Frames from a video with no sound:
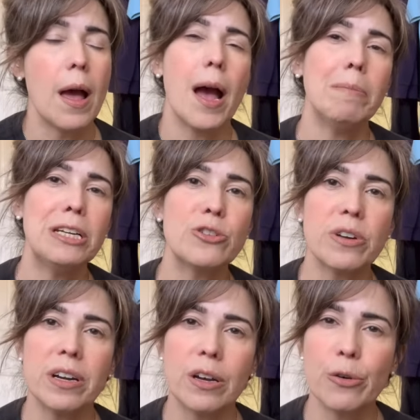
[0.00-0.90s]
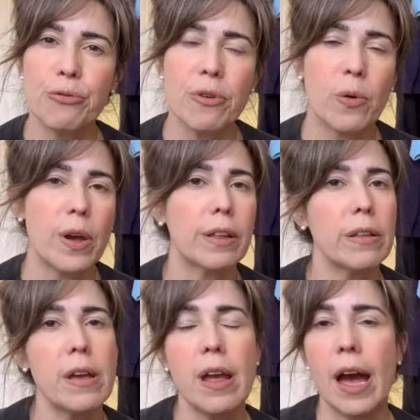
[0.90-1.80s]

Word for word: I'm gonna try to go through it quickly.